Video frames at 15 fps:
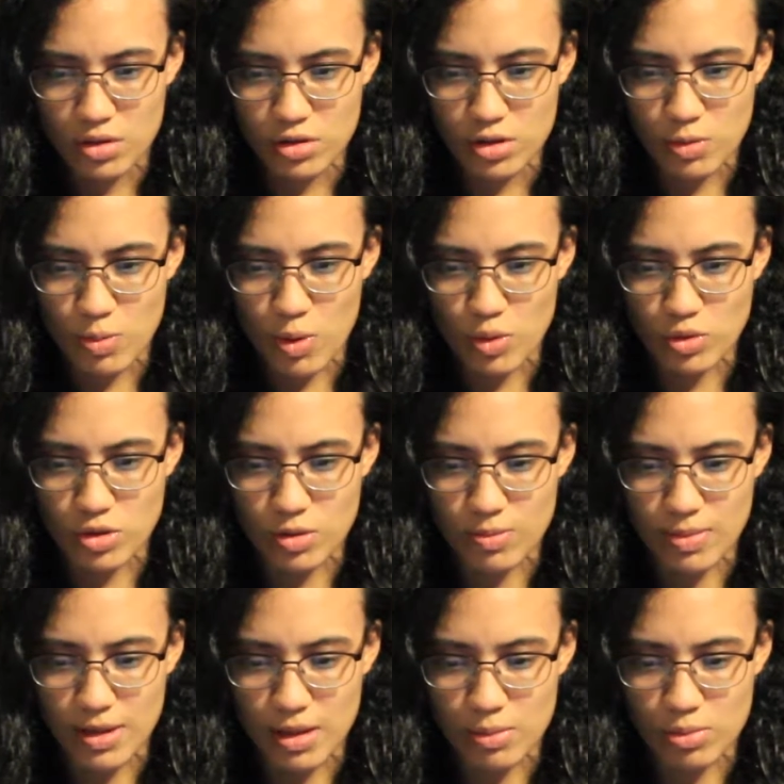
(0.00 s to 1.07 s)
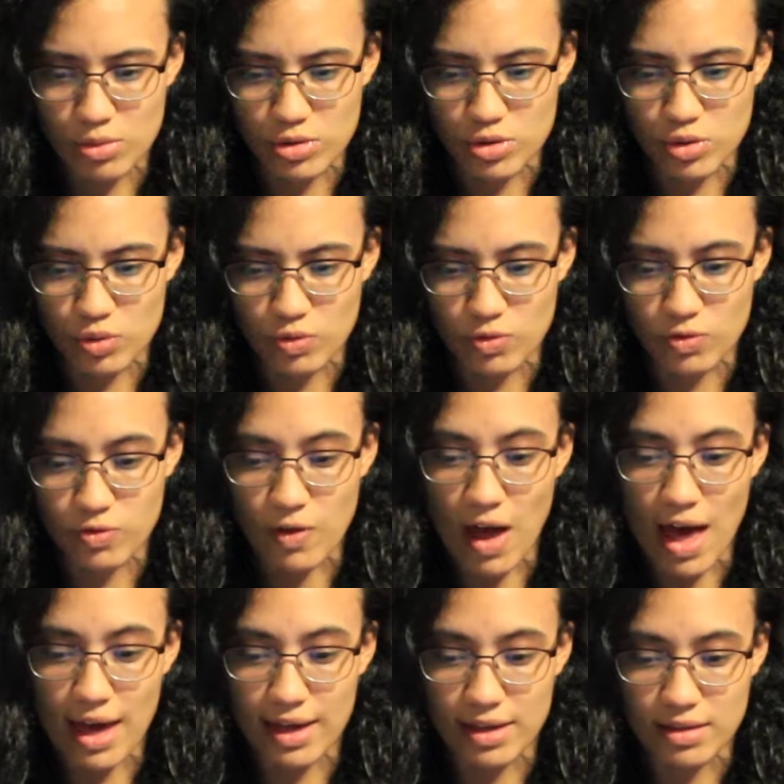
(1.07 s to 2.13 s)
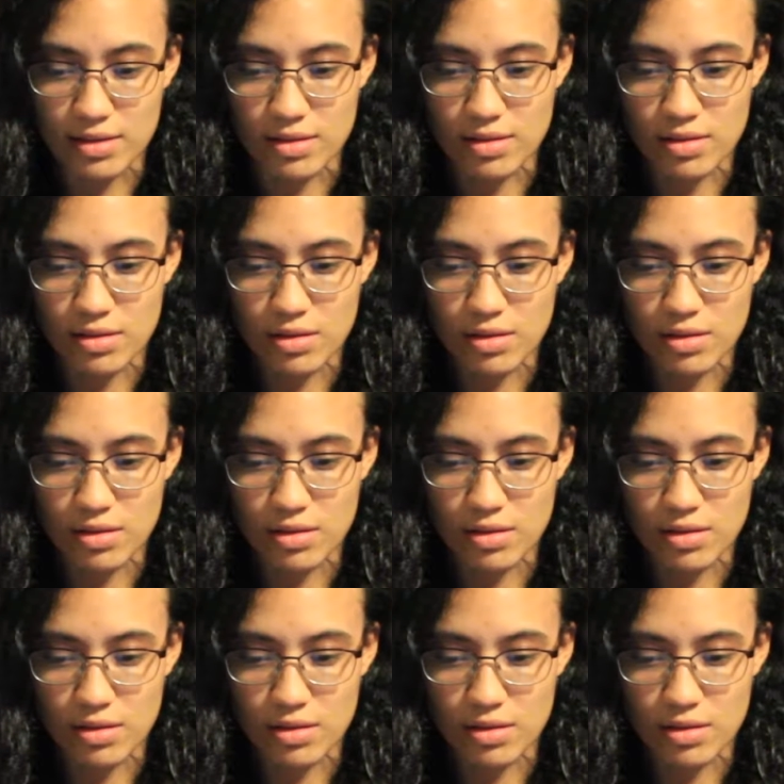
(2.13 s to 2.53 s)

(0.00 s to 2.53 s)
supposed to be able to find